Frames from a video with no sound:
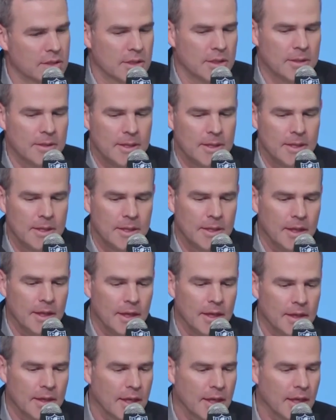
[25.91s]
And
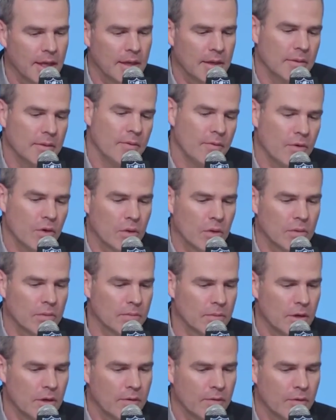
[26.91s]
and again, if you're
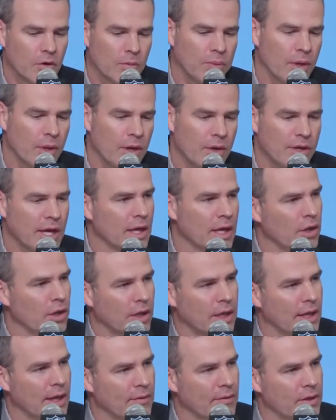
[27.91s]
if you're a player, you got to
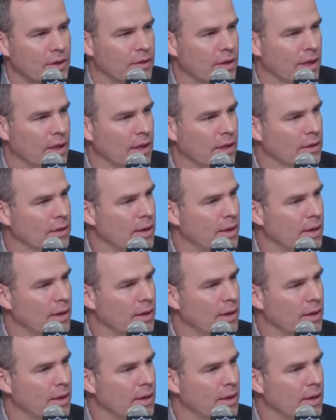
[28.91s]
look at everything.